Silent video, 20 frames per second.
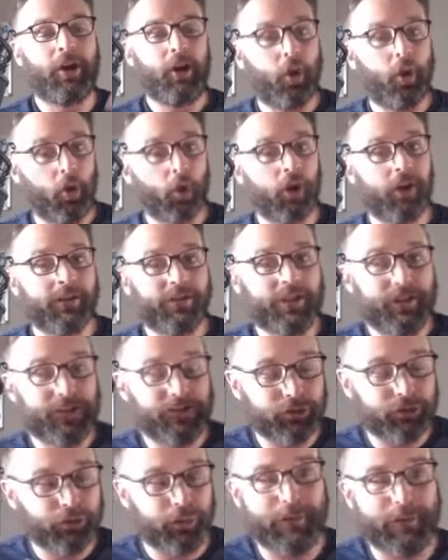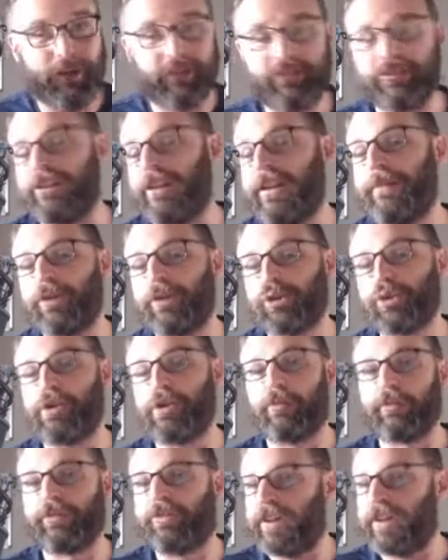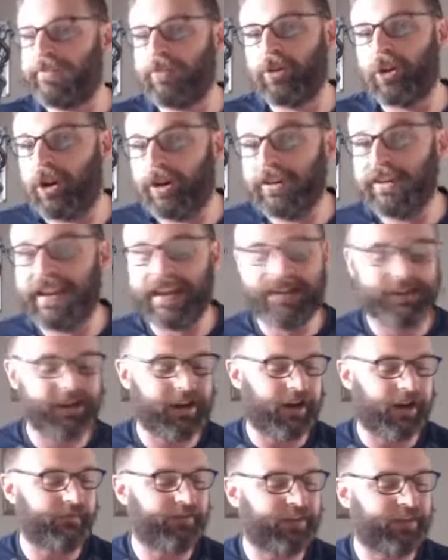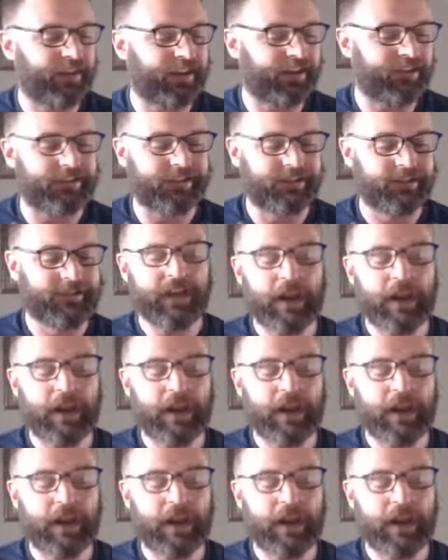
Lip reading: or the streaming telemetry receiver on netconf's end.